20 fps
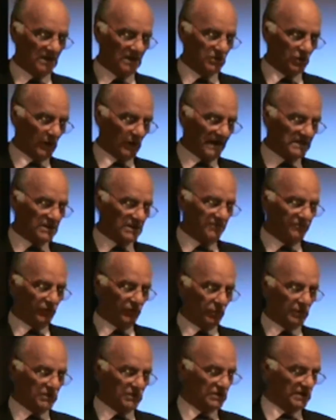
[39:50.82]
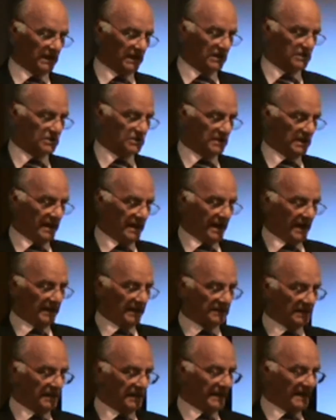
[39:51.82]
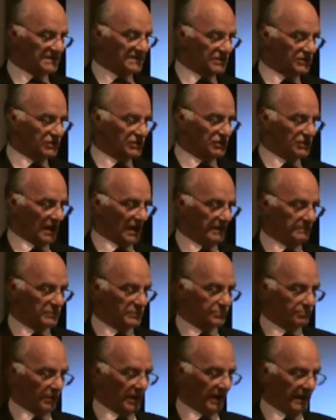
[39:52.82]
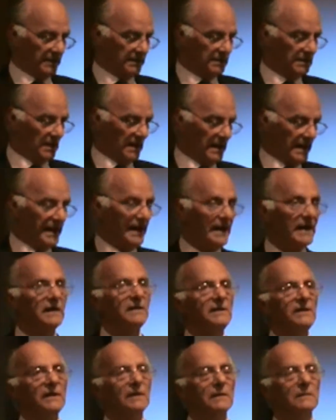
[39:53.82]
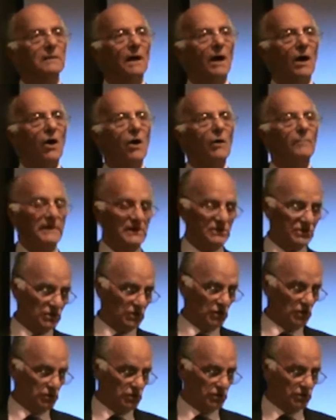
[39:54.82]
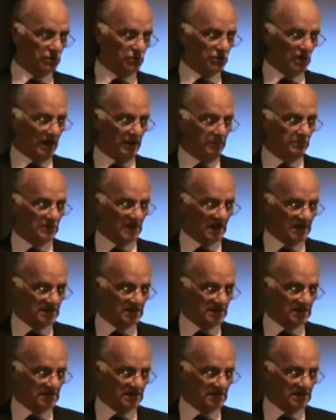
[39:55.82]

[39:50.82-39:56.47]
So in 1846, in a letter to James Braid, Indian Army Surgeon James